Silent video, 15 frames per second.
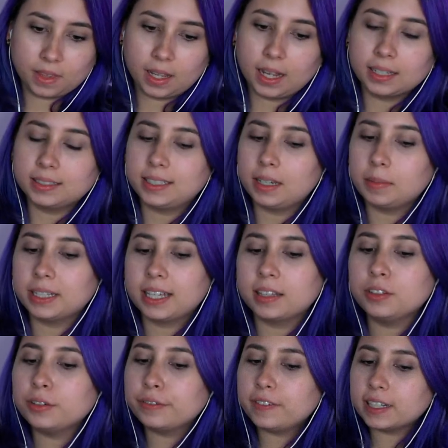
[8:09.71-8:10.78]
God damn it, can
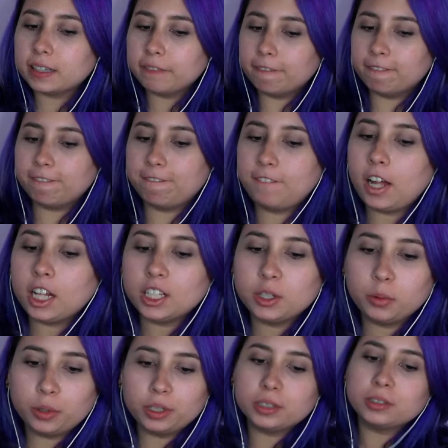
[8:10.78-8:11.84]
you fucking
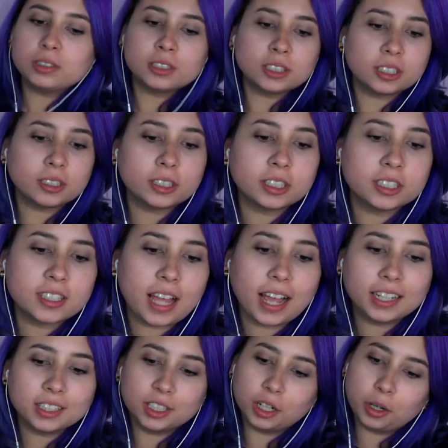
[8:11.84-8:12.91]
follow orders?
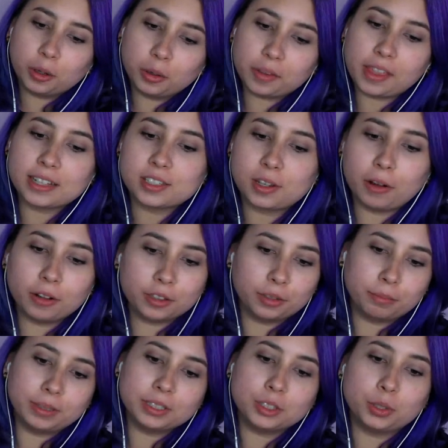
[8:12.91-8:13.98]
I know that's all
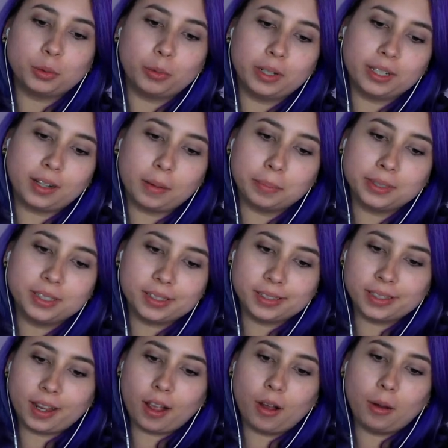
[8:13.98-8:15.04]
you've been doing up until
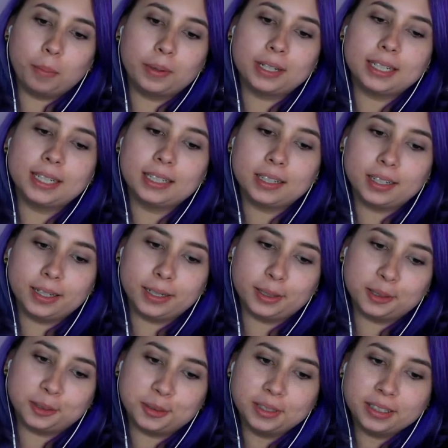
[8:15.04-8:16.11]
now, but
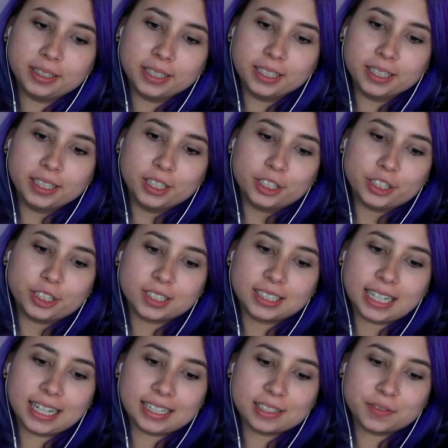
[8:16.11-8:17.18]
hello? Your
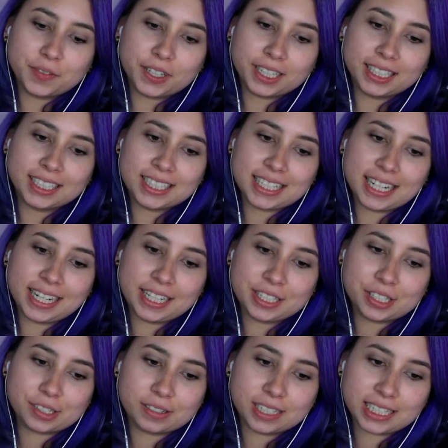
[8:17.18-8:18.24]
dad is fucking
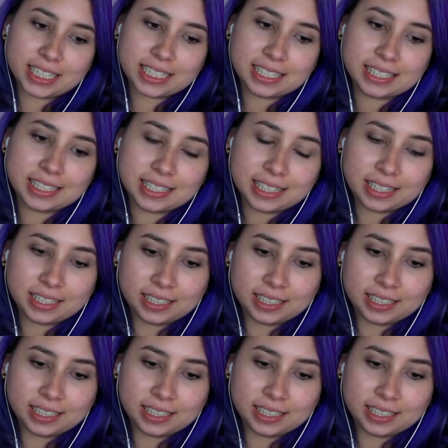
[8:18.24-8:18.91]
dangerous.